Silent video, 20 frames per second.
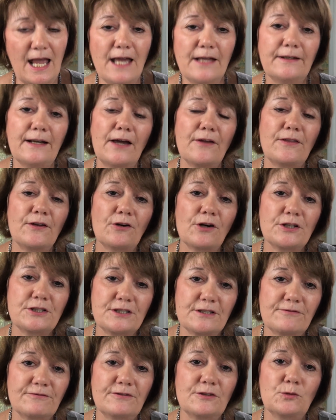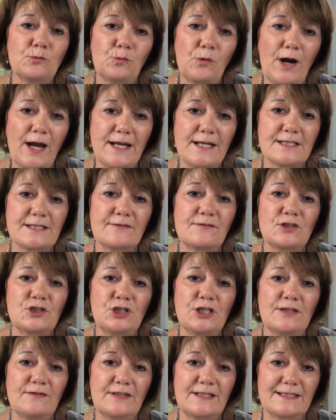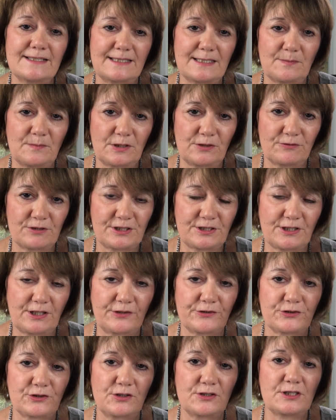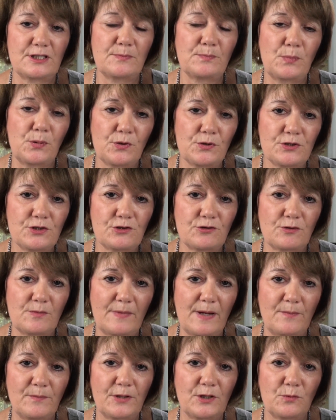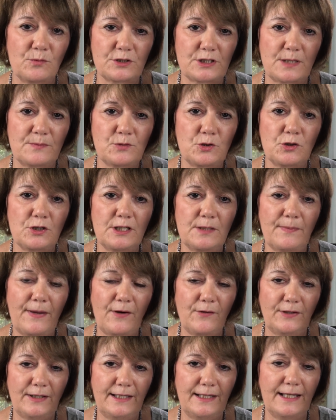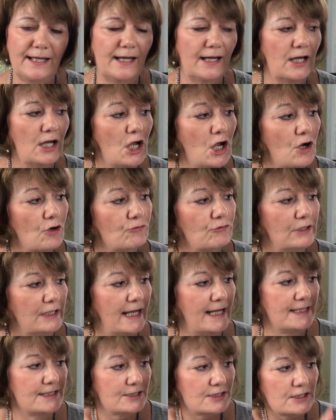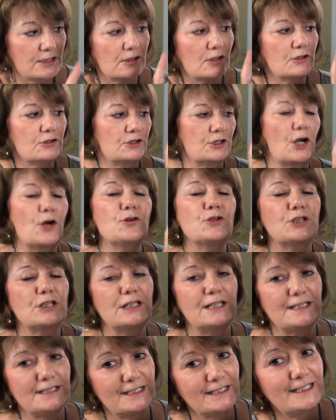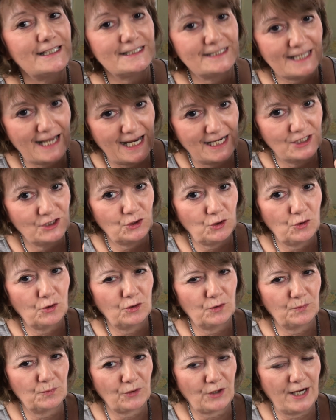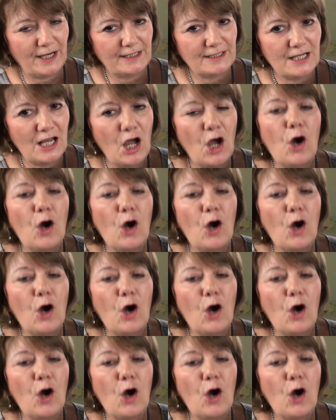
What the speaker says: Now, there are different ways of achieving similar results, so it's important to remember that what I'm talking about here relates totally to this 8-chord braid,